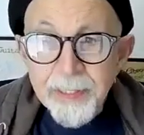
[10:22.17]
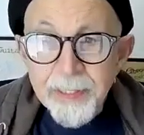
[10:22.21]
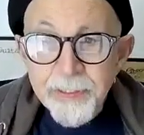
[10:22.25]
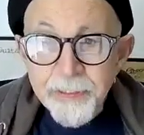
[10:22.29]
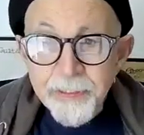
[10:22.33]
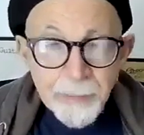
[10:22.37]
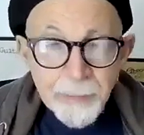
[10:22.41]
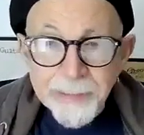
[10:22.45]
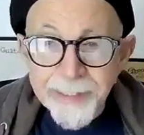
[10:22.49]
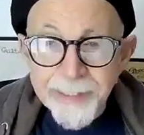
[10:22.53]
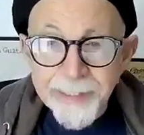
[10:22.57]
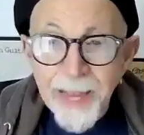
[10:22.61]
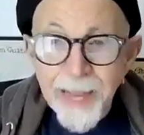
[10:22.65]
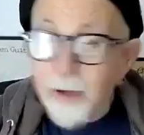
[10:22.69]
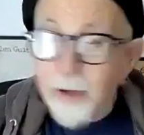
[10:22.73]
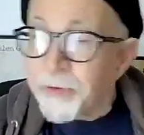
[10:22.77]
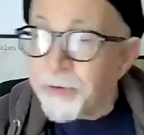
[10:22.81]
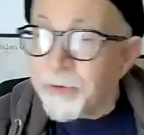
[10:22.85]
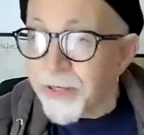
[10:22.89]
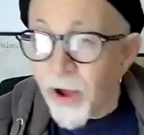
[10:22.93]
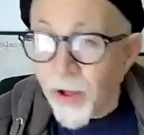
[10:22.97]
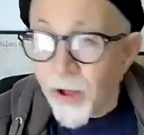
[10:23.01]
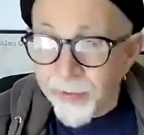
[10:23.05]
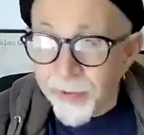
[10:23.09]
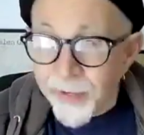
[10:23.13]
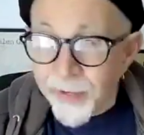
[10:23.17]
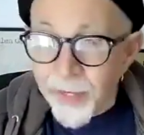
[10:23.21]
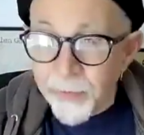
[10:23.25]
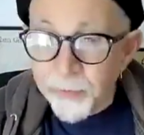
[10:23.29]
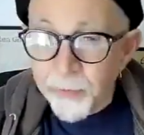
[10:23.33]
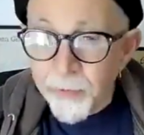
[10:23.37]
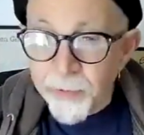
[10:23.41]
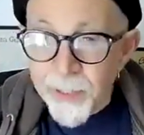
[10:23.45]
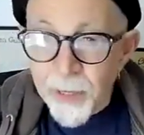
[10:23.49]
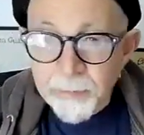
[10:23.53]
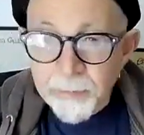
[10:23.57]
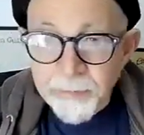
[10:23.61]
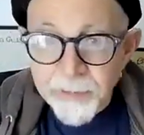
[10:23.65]
Typically, I would call
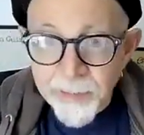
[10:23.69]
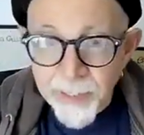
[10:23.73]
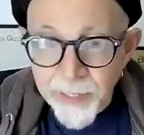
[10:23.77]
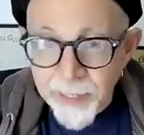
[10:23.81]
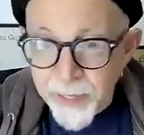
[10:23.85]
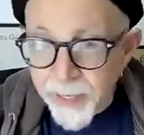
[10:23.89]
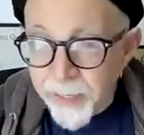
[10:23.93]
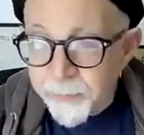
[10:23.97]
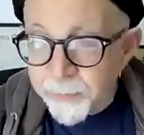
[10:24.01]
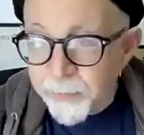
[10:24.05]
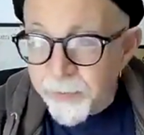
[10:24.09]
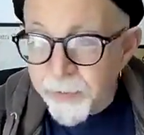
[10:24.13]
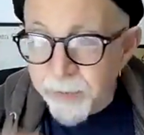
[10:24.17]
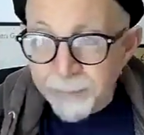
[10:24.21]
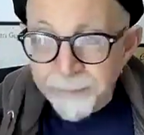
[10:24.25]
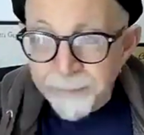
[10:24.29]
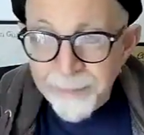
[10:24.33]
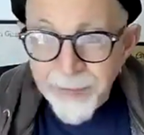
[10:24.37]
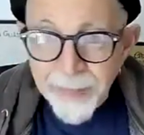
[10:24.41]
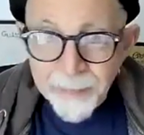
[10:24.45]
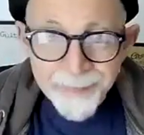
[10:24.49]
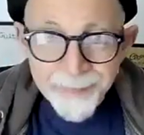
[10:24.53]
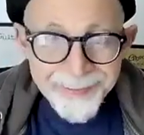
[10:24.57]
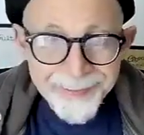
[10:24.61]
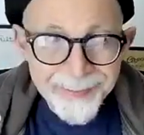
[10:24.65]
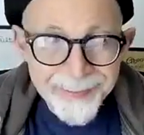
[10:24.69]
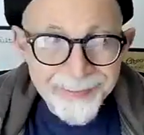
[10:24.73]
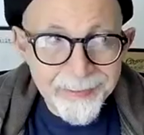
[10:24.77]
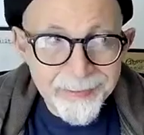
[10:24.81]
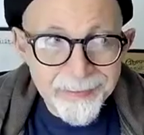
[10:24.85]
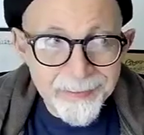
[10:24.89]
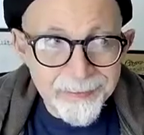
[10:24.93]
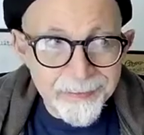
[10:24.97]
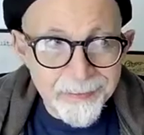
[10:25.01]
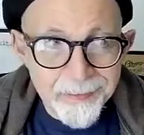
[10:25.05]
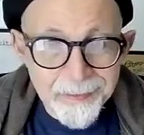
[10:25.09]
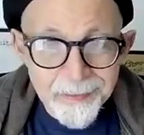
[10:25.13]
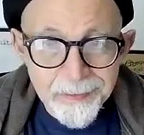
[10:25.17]
Edward up and say, Edward, man, we need
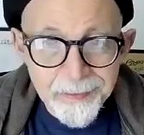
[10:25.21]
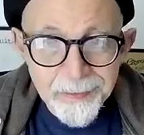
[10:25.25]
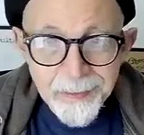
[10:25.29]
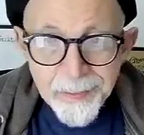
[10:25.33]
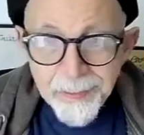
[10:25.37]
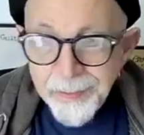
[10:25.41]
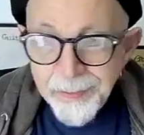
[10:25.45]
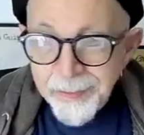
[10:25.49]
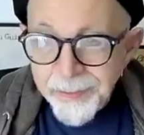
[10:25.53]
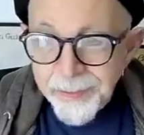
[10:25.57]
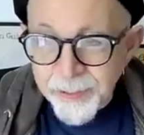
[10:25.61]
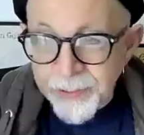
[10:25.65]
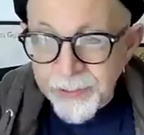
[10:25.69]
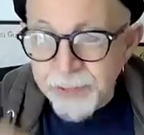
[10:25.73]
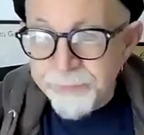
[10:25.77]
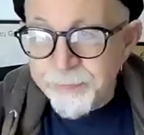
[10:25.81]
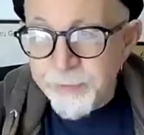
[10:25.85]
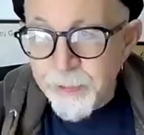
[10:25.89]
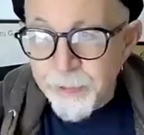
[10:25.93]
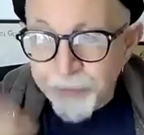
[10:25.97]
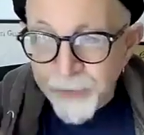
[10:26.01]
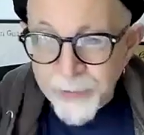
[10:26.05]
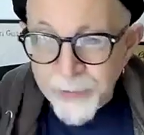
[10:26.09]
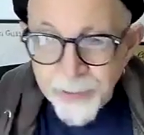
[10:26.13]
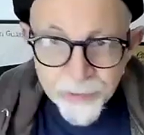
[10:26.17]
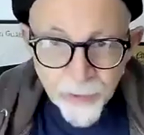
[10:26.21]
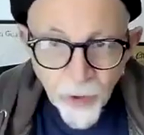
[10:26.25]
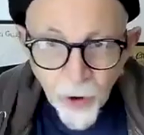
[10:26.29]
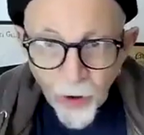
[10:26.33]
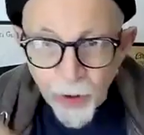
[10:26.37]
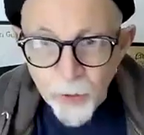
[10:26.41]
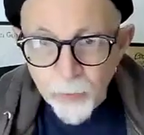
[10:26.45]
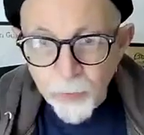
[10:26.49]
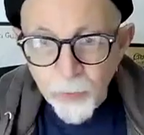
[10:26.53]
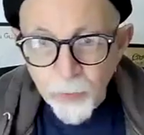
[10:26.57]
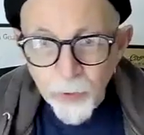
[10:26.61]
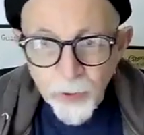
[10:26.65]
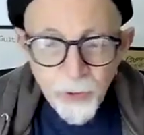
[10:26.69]
to do an interview for
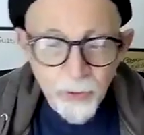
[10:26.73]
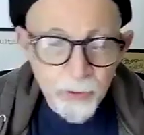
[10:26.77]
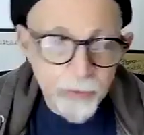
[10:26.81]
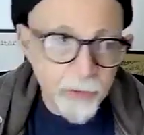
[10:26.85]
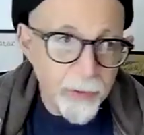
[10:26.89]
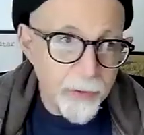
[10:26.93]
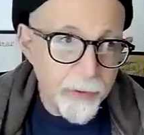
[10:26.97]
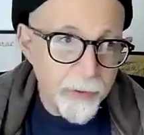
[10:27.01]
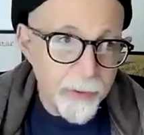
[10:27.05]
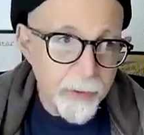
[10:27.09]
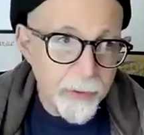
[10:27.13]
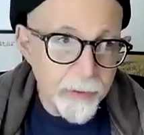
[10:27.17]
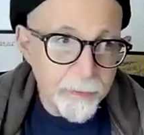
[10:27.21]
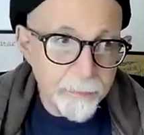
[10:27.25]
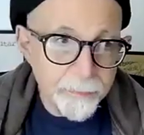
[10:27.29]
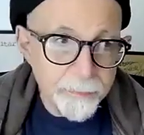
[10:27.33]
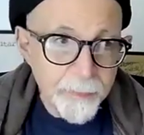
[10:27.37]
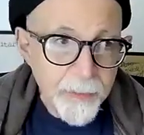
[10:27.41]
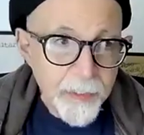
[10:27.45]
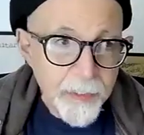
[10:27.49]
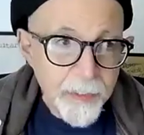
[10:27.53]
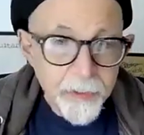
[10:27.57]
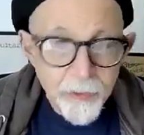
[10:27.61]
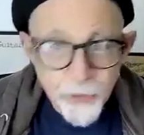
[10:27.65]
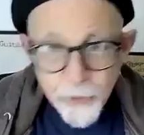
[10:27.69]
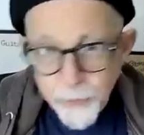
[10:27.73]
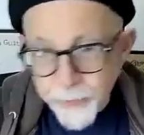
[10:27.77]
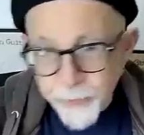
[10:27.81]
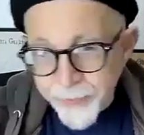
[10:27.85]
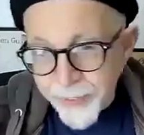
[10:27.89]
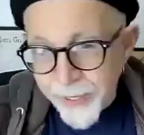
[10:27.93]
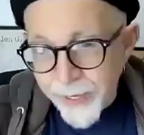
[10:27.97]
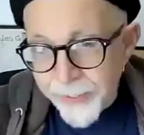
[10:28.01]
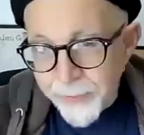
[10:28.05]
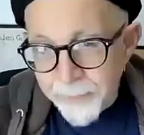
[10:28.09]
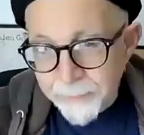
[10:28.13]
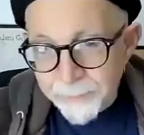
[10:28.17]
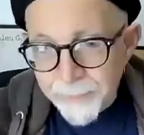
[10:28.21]
Guitar World, or a
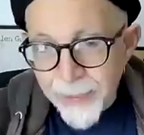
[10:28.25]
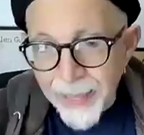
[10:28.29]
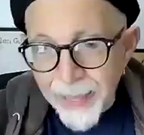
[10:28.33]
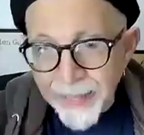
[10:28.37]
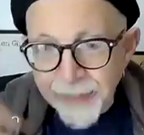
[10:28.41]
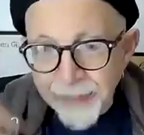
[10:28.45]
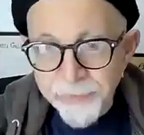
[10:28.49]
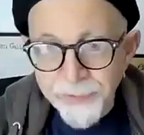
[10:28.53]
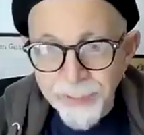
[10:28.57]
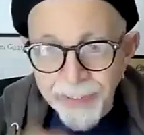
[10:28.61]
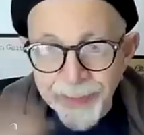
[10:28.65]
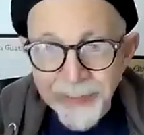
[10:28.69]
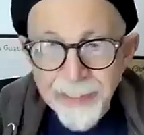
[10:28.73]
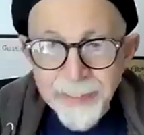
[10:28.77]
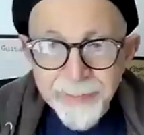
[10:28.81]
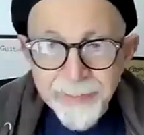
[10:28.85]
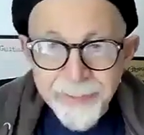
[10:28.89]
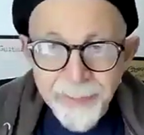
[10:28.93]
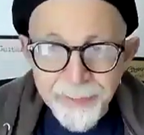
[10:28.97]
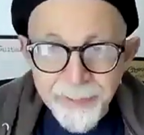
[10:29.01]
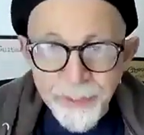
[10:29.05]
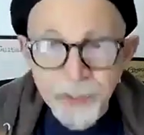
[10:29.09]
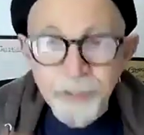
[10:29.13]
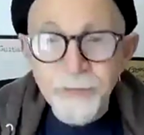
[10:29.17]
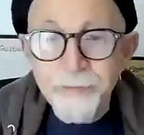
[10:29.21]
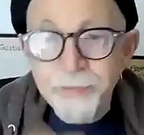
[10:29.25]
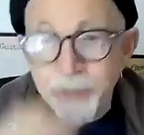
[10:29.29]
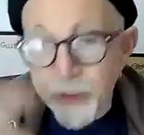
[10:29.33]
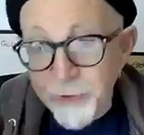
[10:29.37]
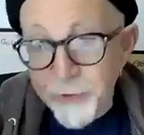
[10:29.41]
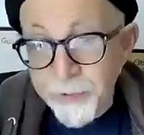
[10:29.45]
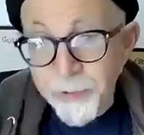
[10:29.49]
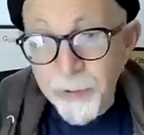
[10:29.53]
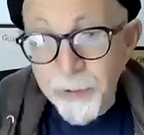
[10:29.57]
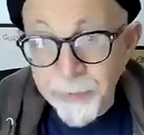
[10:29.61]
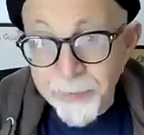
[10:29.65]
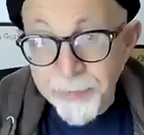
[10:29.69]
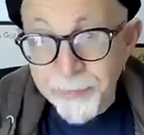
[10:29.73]
UK magazine needs an
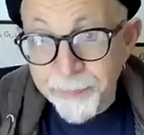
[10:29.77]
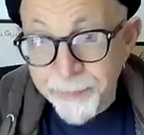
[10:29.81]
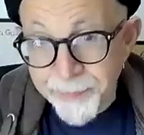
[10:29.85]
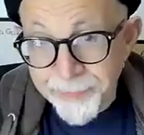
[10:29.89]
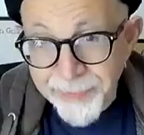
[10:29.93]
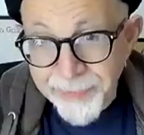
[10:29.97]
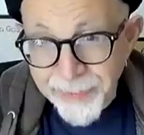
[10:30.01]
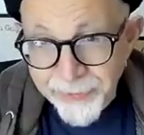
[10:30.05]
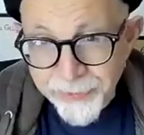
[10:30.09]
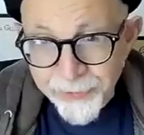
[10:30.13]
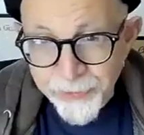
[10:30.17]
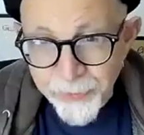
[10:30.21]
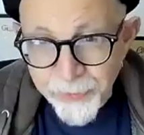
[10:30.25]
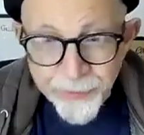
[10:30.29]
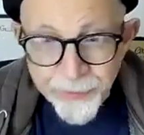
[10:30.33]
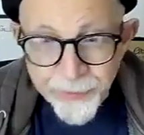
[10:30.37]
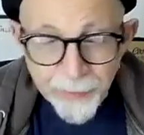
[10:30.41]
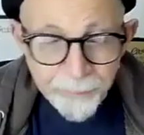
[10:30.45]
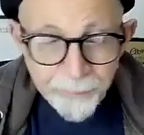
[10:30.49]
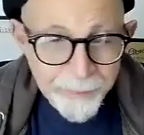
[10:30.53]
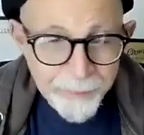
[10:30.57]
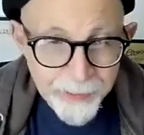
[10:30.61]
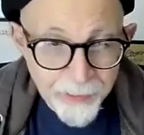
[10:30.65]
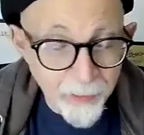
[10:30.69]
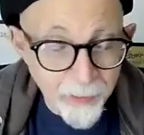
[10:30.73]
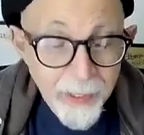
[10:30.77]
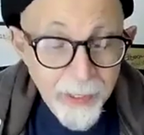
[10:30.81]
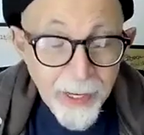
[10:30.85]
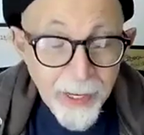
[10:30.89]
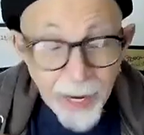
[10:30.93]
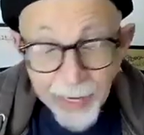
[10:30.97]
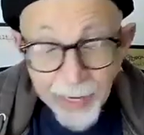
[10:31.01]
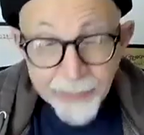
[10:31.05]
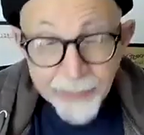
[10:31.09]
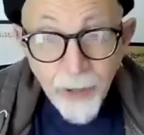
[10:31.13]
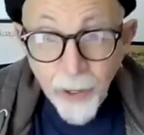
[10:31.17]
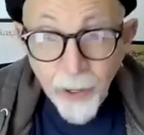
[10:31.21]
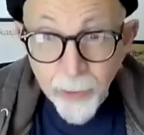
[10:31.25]
interview. You know, let's do something. You know,
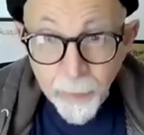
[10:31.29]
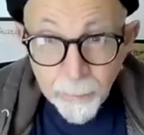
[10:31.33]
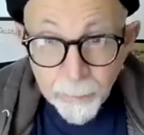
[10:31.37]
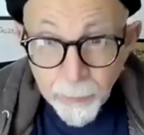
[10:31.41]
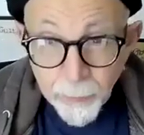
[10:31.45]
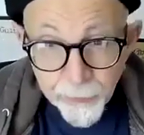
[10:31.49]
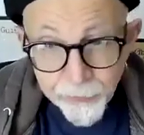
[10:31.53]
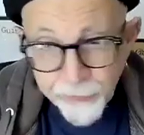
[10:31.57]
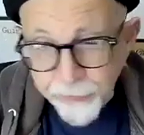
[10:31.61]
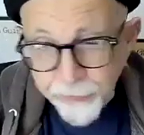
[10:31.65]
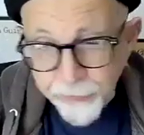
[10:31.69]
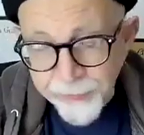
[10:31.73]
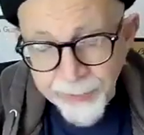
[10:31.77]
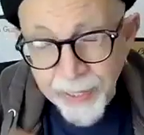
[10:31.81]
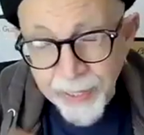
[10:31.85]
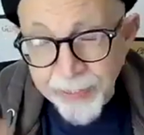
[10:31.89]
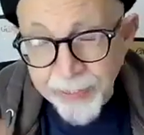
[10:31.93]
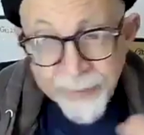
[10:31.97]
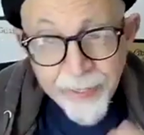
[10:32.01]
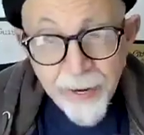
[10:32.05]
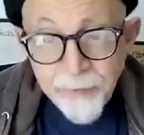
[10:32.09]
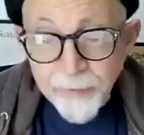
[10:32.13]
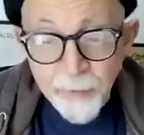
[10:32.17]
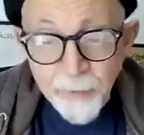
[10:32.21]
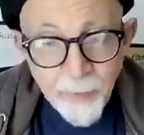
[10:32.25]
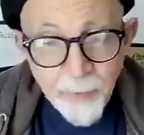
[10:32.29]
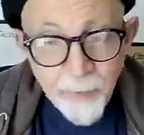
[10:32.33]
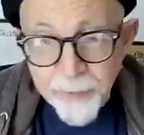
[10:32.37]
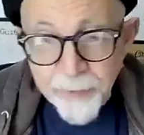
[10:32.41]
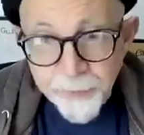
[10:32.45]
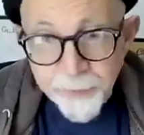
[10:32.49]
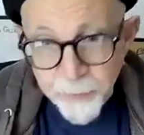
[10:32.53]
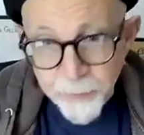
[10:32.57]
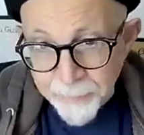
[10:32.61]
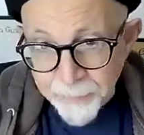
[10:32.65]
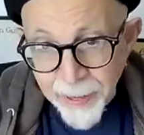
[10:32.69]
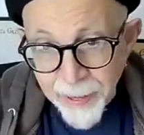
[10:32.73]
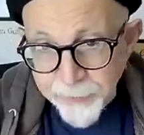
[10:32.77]
I'd call him personally. I never
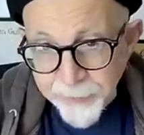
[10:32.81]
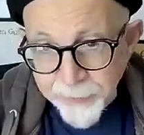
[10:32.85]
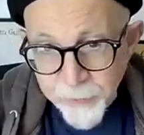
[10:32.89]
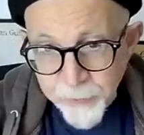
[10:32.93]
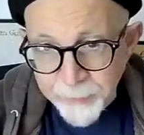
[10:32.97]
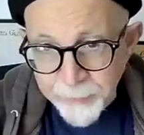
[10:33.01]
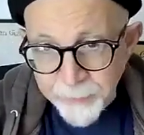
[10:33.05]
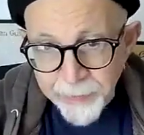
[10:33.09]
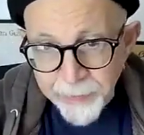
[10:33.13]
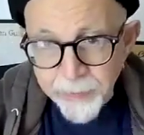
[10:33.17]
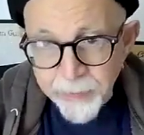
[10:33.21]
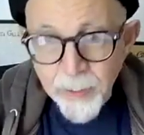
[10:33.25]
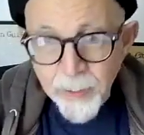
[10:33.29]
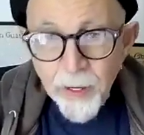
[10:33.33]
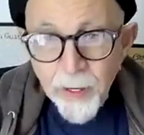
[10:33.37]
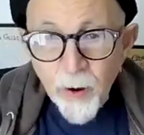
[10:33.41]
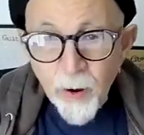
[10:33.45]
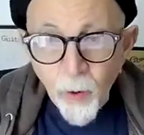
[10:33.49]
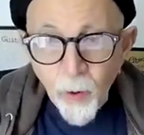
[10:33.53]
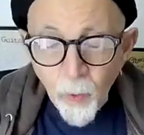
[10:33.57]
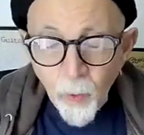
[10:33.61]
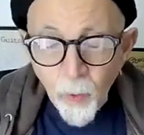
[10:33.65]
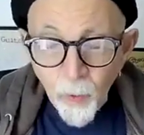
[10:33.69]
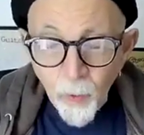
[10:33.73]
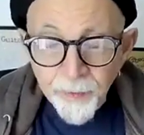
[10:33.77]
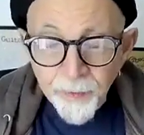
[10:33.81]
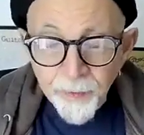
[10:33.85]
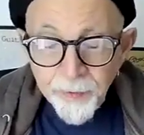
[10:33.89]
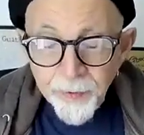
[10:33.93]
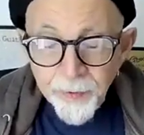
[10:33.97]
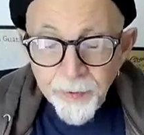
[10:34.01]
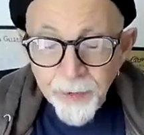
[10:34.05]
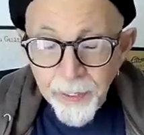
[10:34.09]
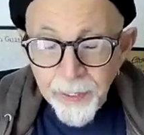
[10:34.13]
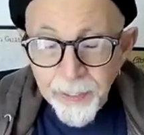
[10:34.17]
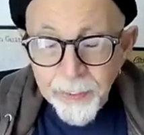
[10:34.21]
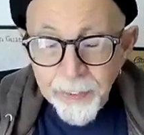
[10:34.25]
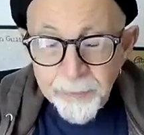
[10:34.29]
went through management
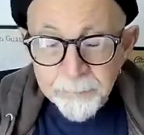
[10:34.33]
or